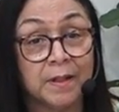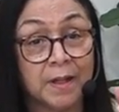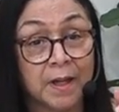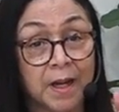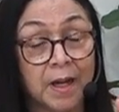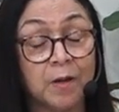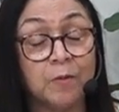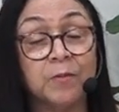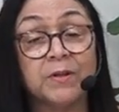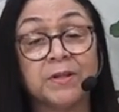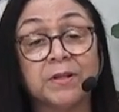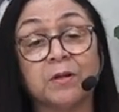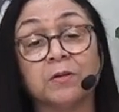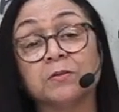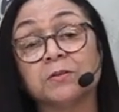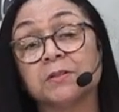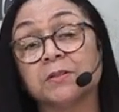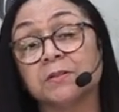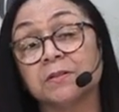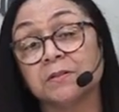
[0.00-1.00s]
are
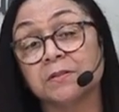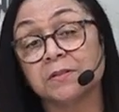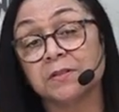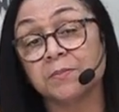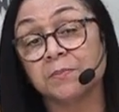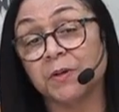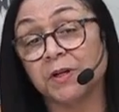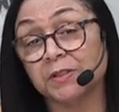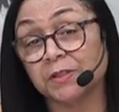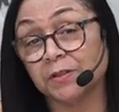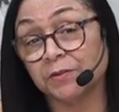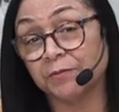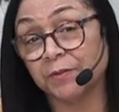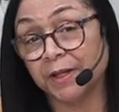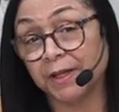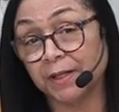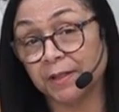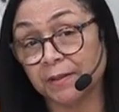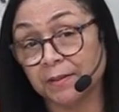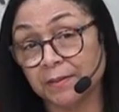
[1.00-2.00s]
without spot and
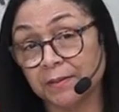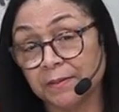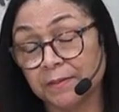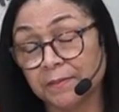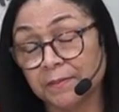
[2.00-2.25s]
wrinkle.